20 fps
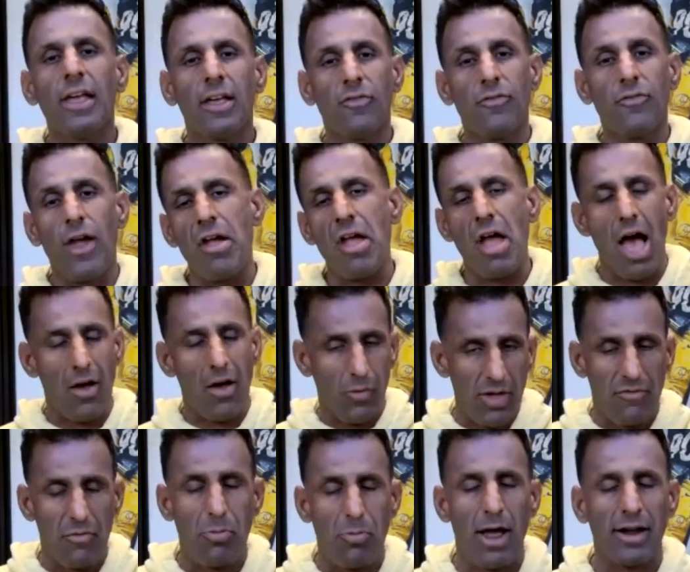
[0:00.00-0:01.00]
very hot. We
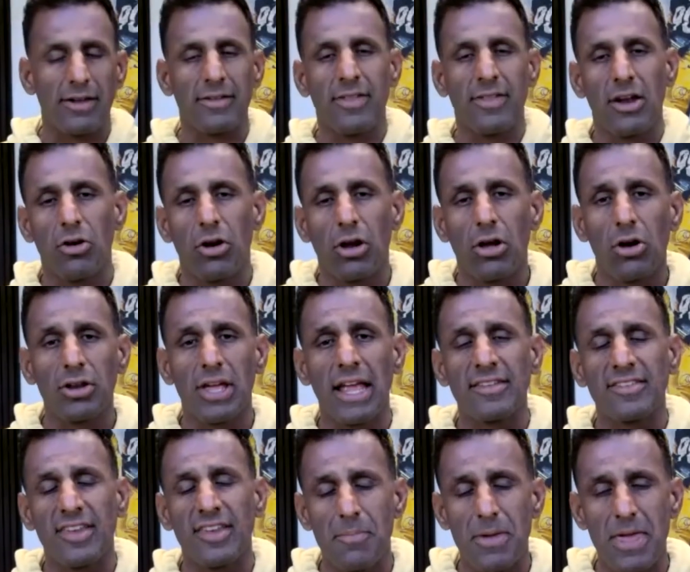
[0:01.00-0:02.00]
have a product in that area called
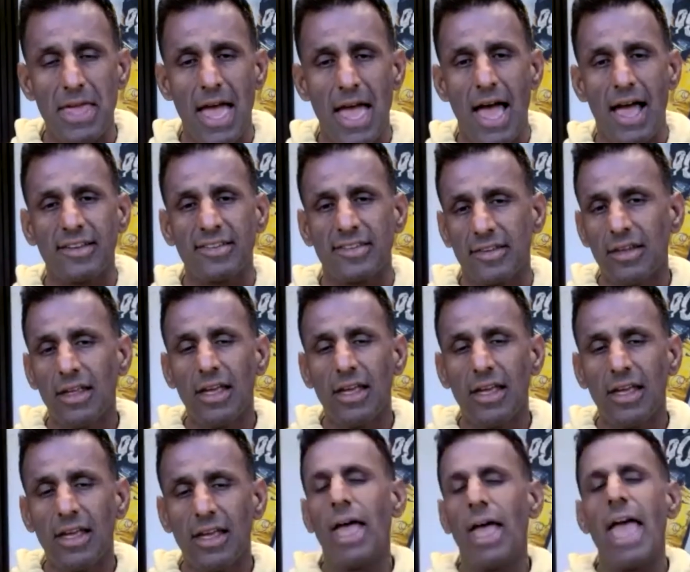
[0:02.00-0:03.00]
Gainsight PX,
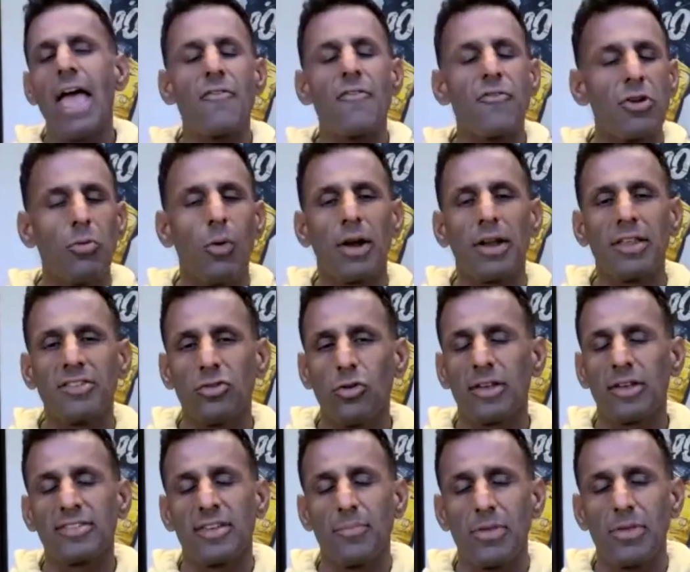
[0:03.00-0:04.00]
and everyone is doing
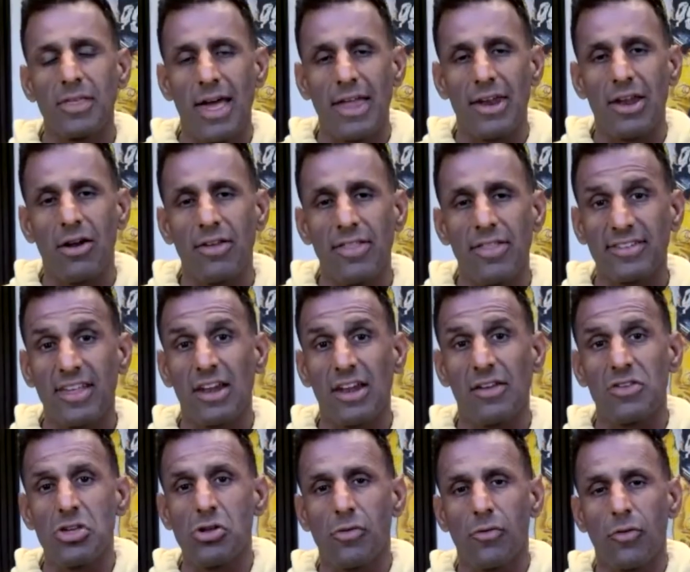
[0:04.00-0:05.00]
something in that area. That's kind
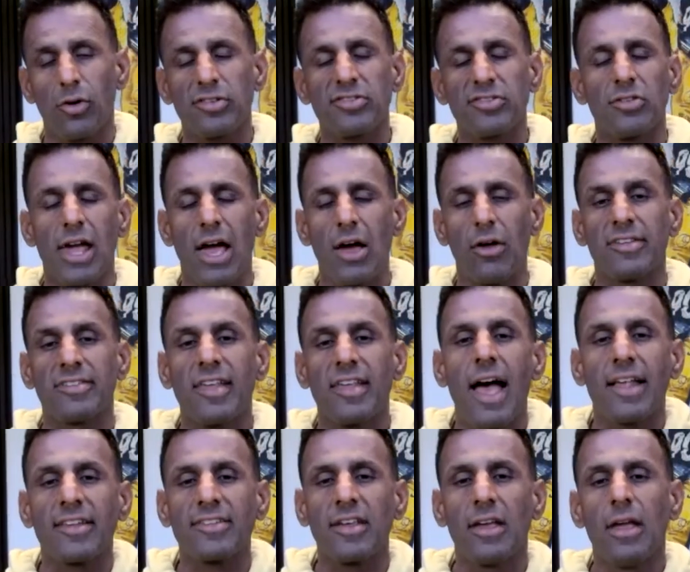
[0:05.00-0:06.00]
of universal now in
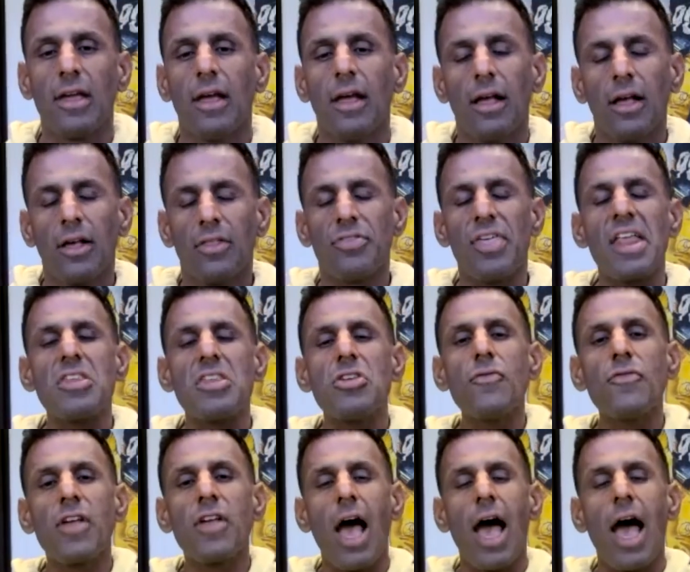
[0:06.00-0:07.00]
SaaS. Mm-hmm. Then
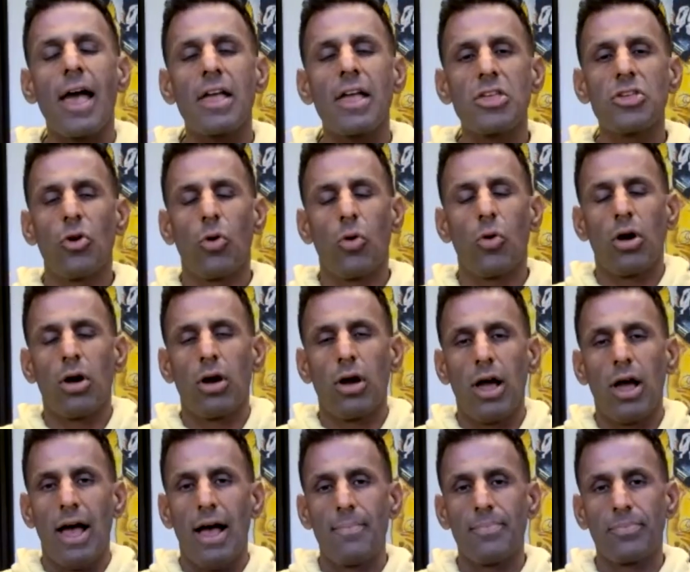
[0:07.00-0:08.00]
you've got your
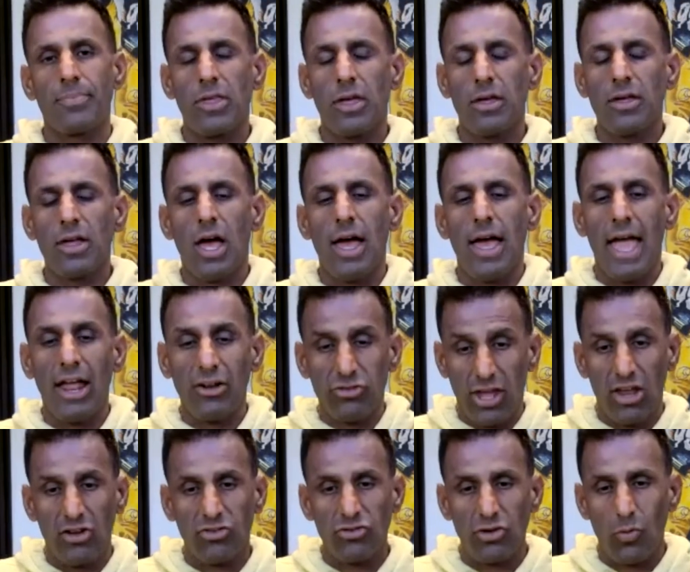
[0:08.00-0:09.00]
um, uh,
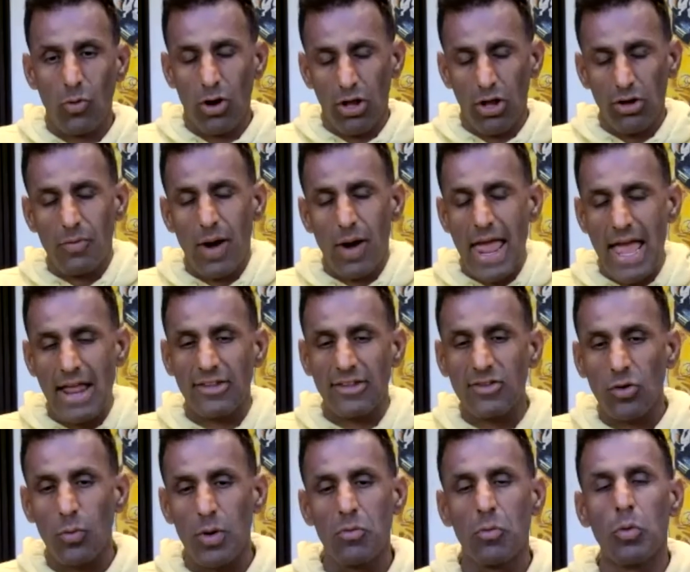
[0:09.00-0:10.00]
education world, right? And so
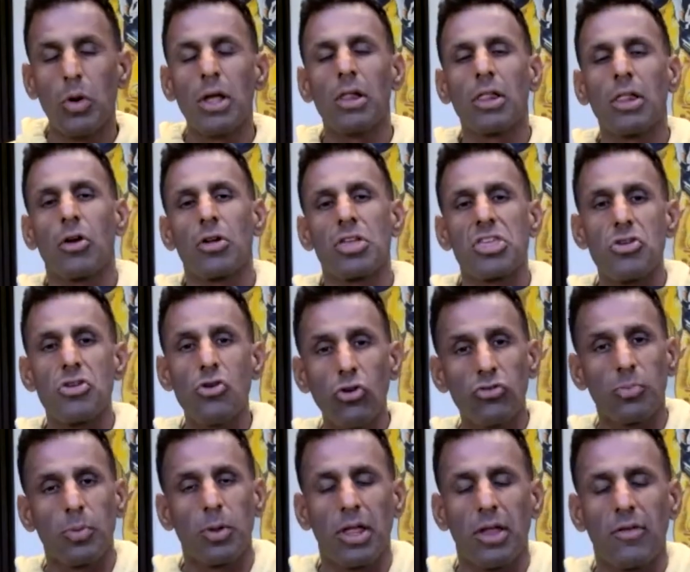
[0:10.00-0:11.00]
we really are
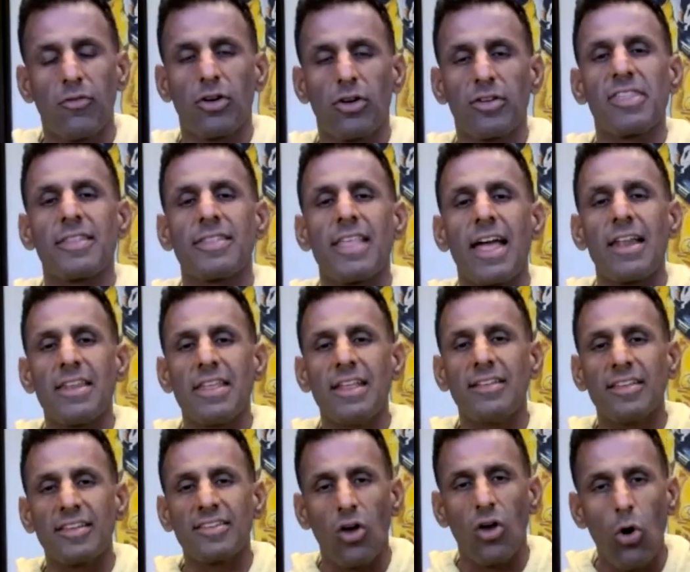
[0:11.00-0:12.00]
huge believers that that needs
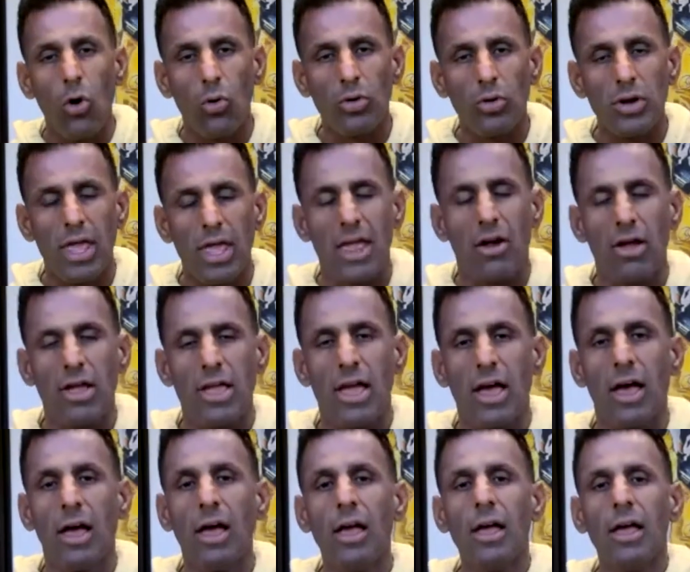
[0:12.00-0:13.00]
its own
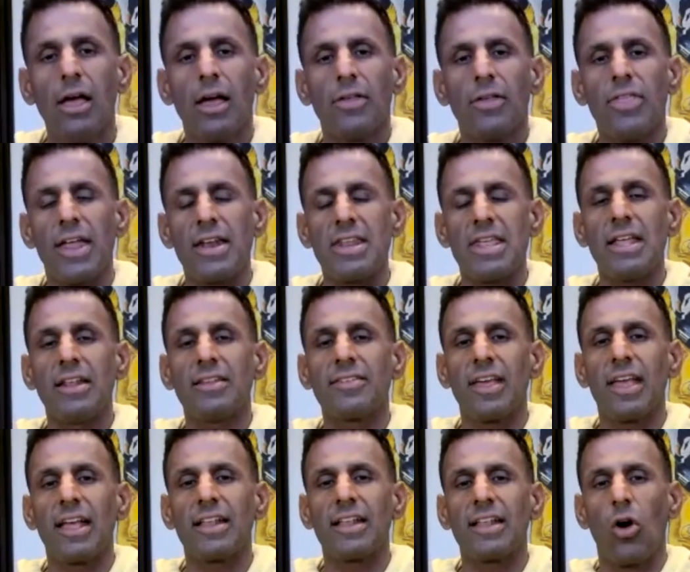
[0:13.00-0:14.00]
area, that needs
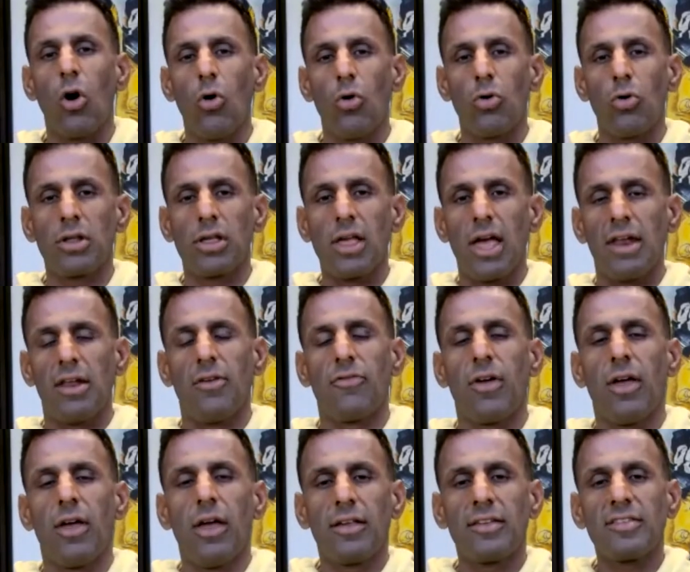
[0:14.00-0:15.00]
its own kind of
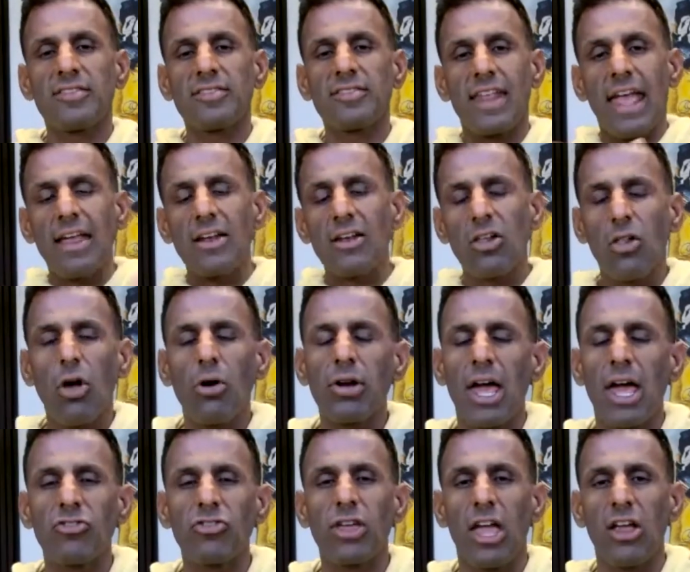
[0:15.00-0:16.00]
standalone
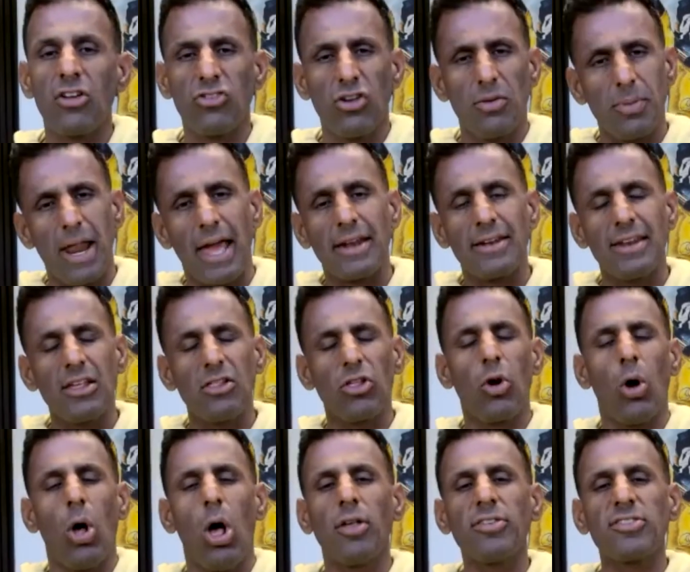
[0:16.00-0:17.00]
education, but ideally
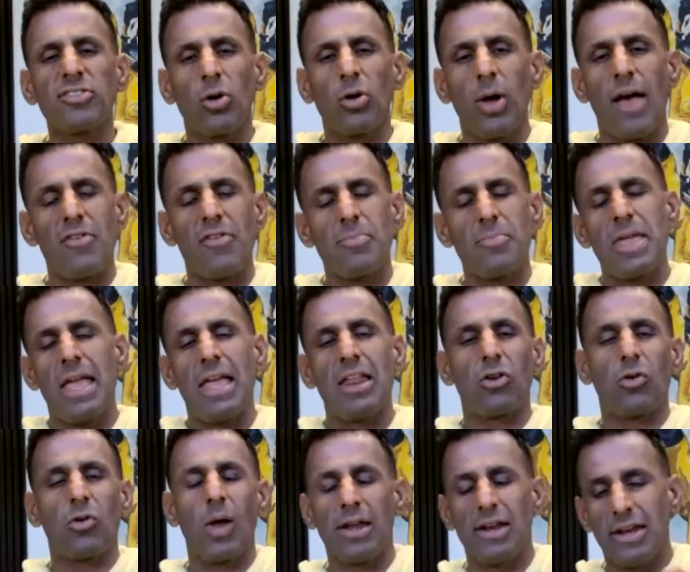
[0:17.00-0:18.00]
also have it be
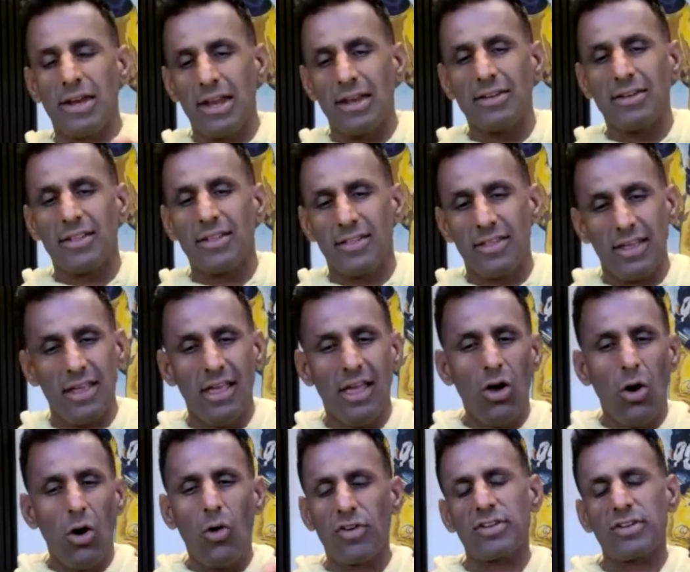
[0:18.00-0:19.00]
integrated into the
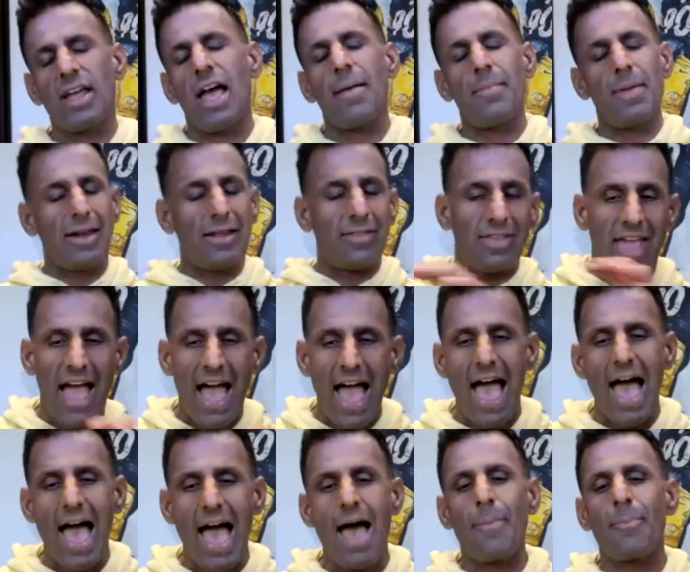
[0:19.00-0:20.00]
over time into the
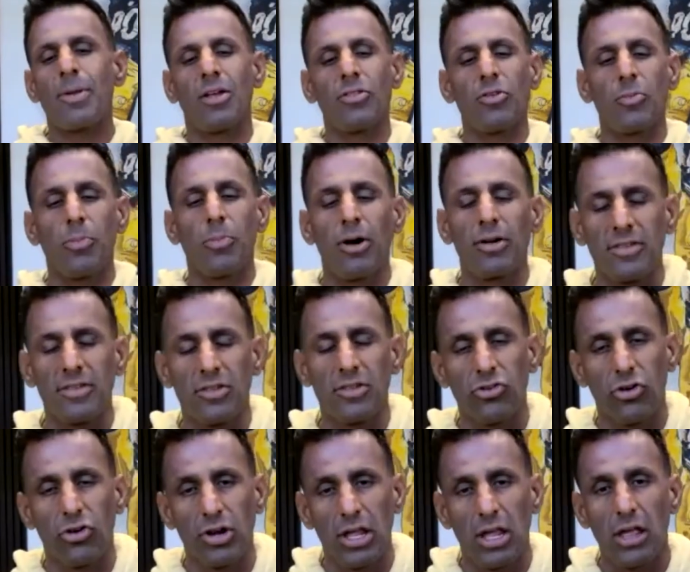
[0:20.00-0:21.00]
app and other parts of the
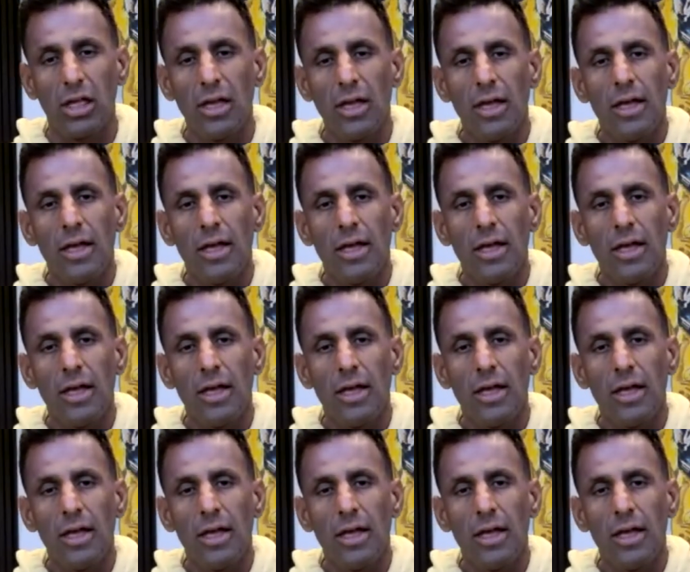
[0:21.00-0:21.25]
journey.